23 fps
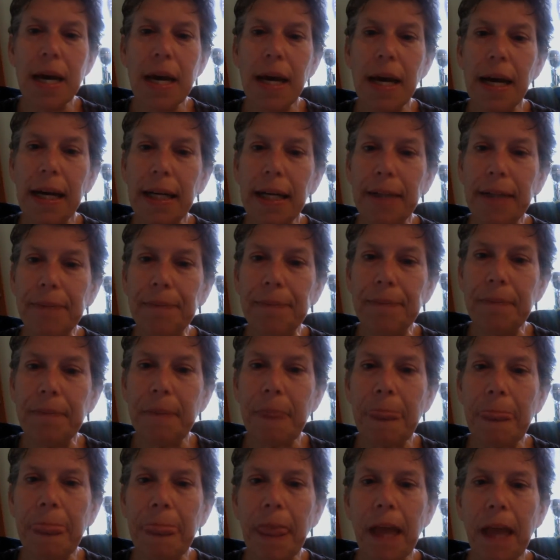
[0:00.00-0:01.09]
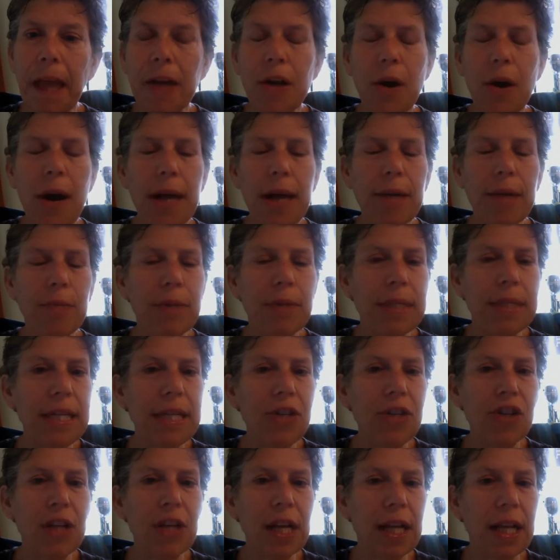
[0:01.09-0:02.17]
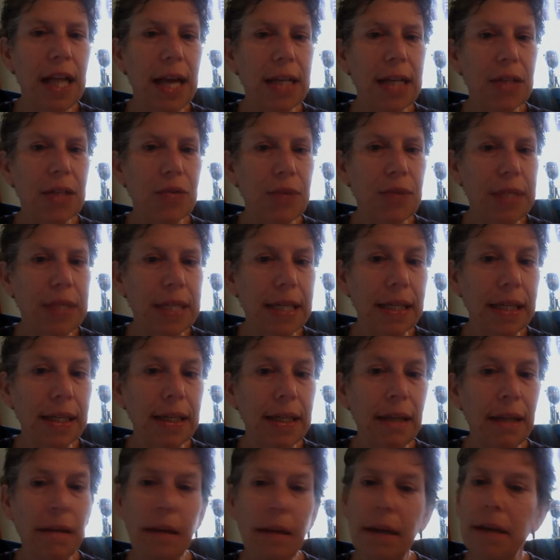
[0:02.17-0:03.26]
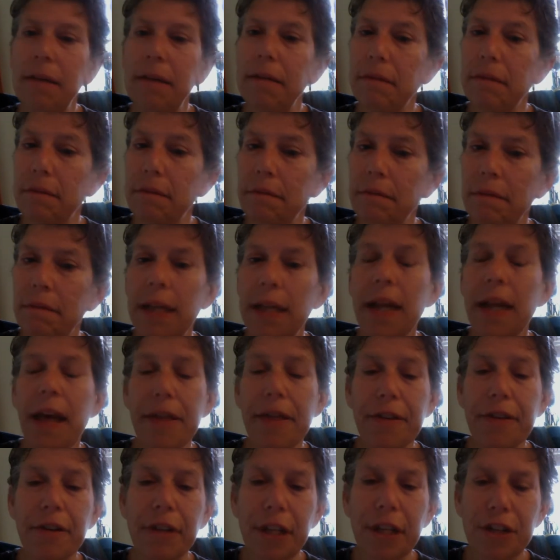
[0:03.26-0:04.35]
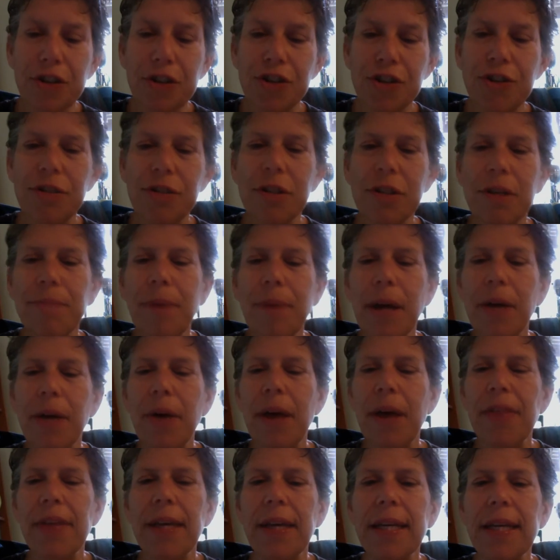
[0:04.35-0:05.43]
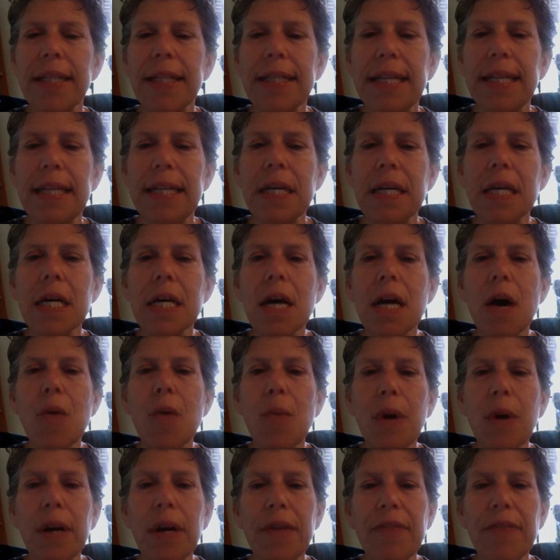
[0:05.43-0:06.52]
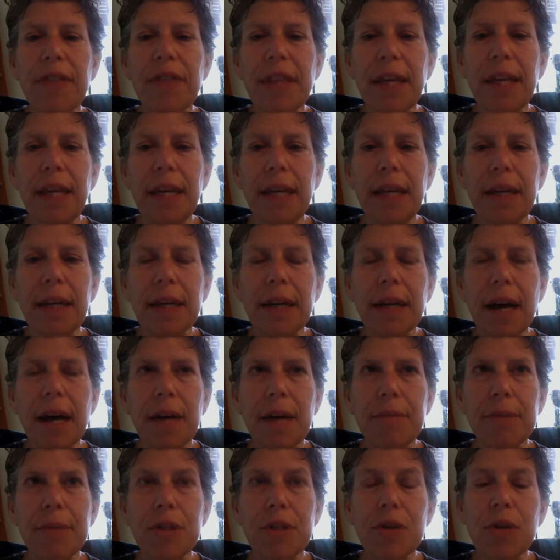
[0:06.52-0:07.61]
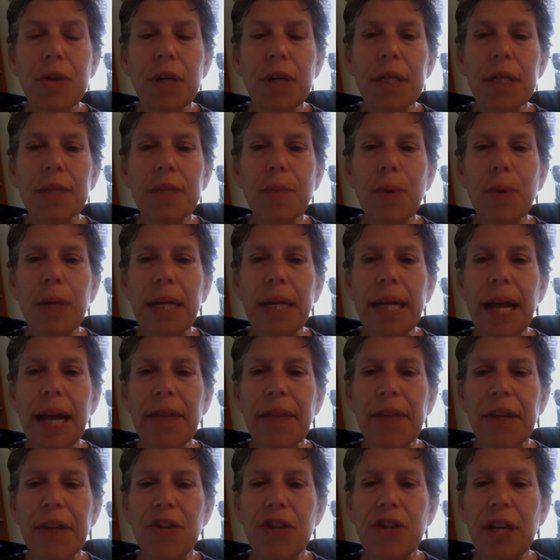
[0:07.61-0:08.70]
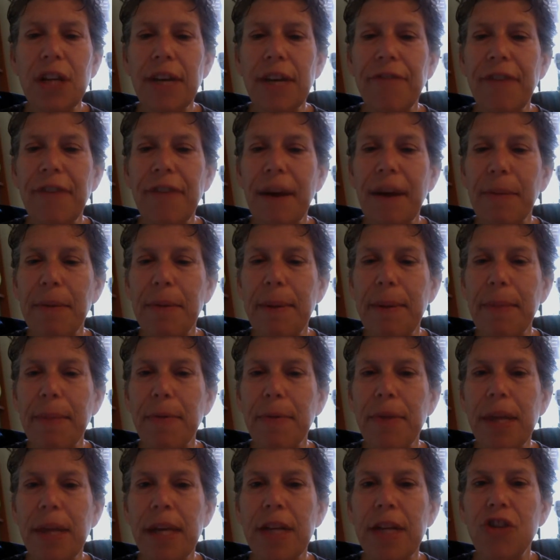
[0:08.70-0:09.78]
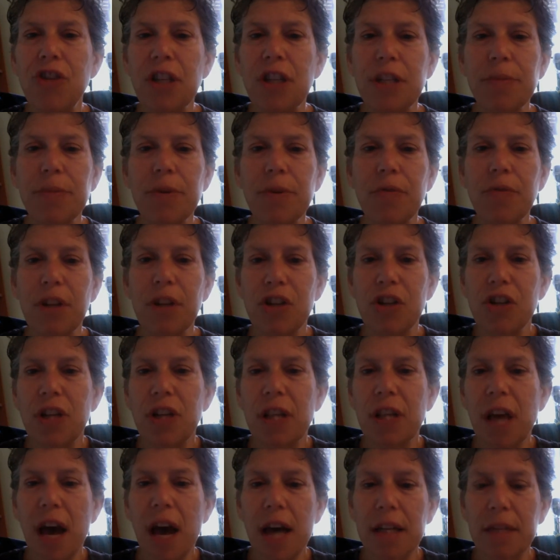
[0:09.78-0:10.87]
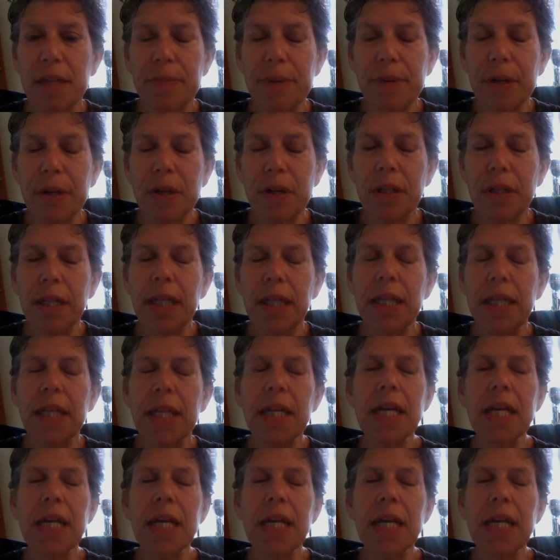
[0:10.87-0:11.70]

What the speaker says: Um, I know I was teaching a class recently in ethical issues in bioethics, and one of the students pointed out that she had a family member that had just been rushed to the hospital, and